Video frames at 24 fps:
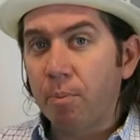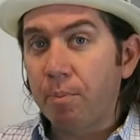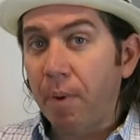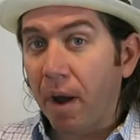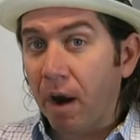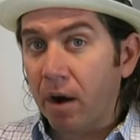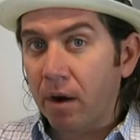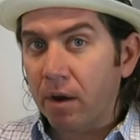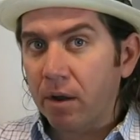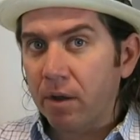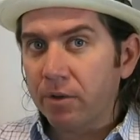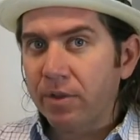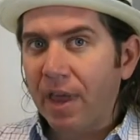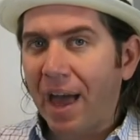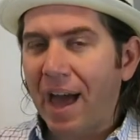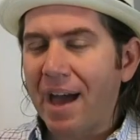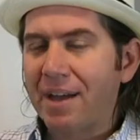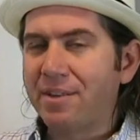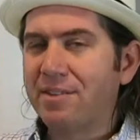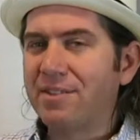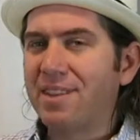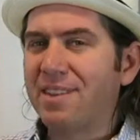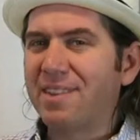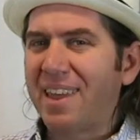barrels
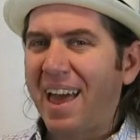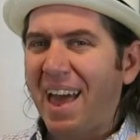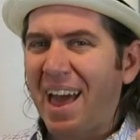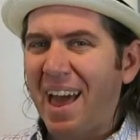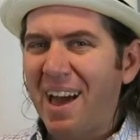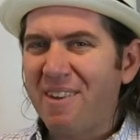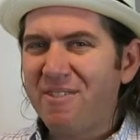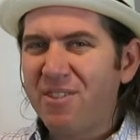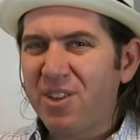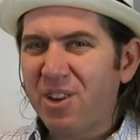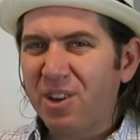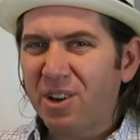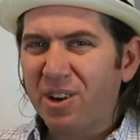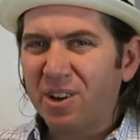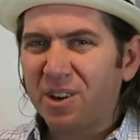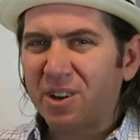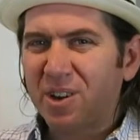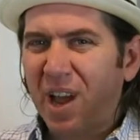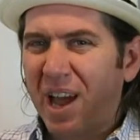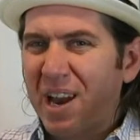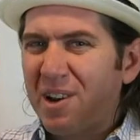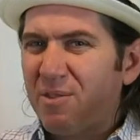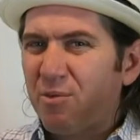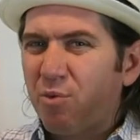adds this heavier
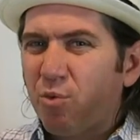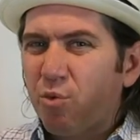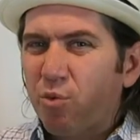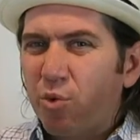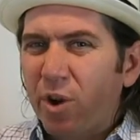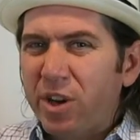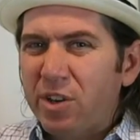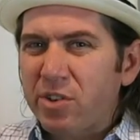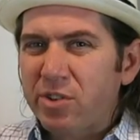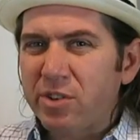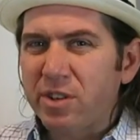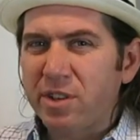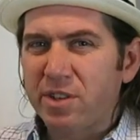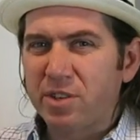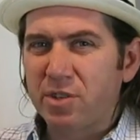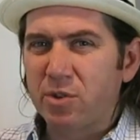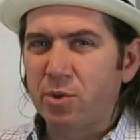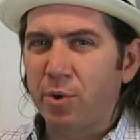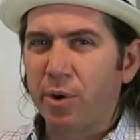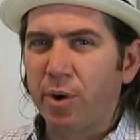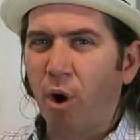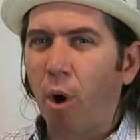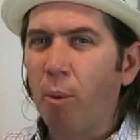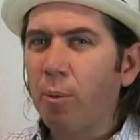kind of richness
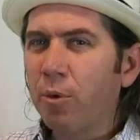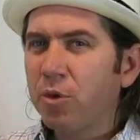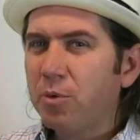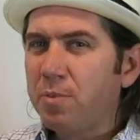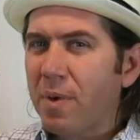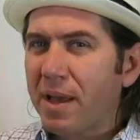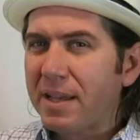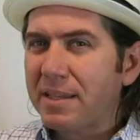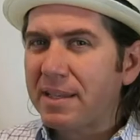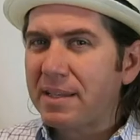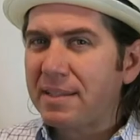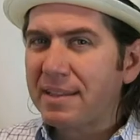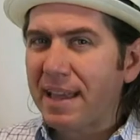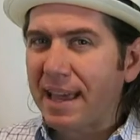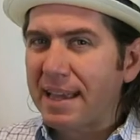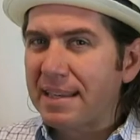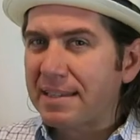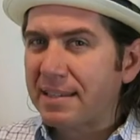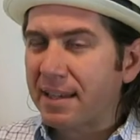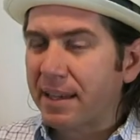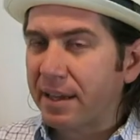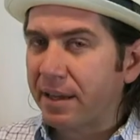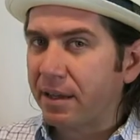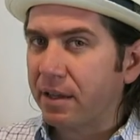to it, almost makes it
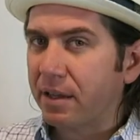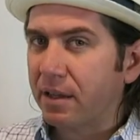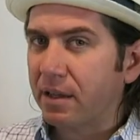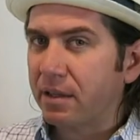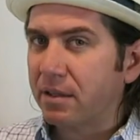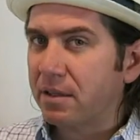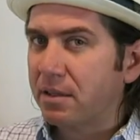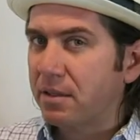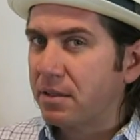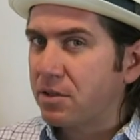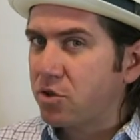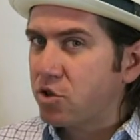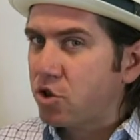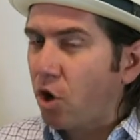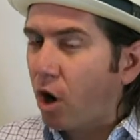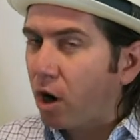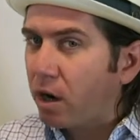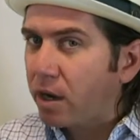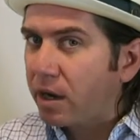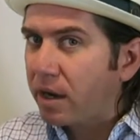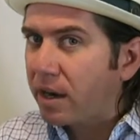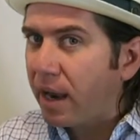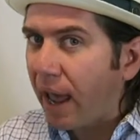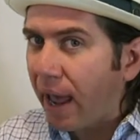taste like a
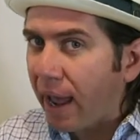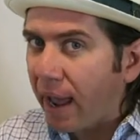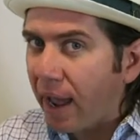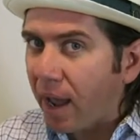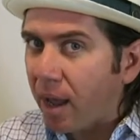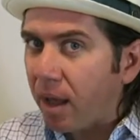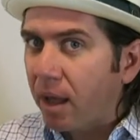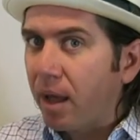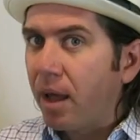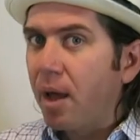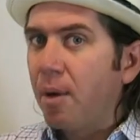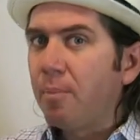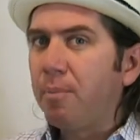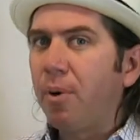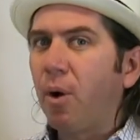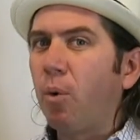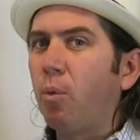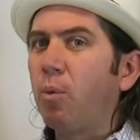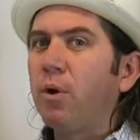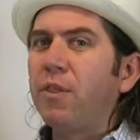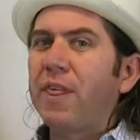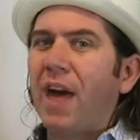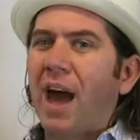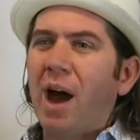Chardonnay, but
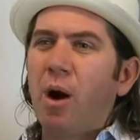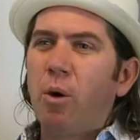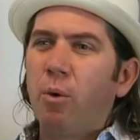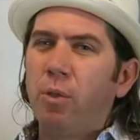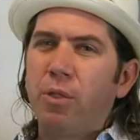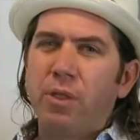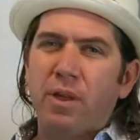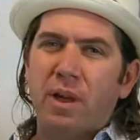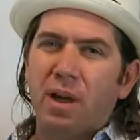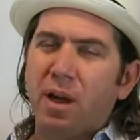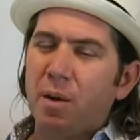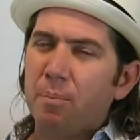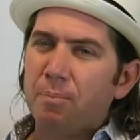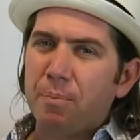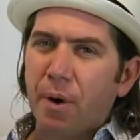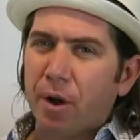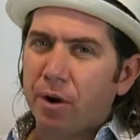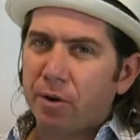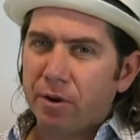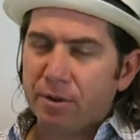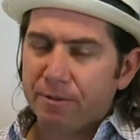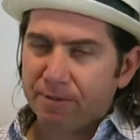without the buttery